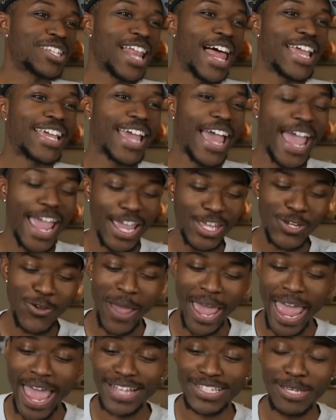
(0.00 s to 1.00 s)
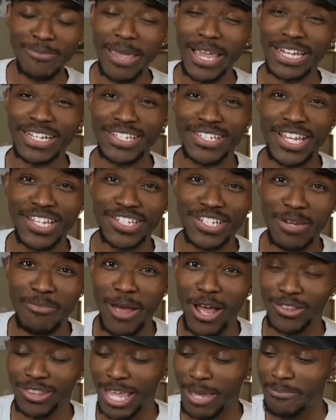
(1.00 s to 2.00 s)
was like, hey, you had to make a decision
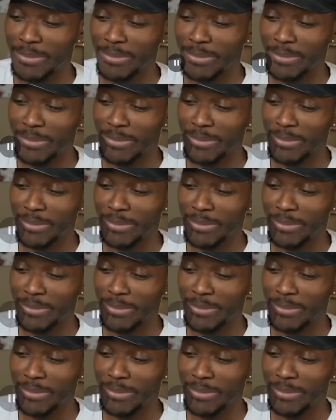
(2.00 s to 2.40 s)
about that.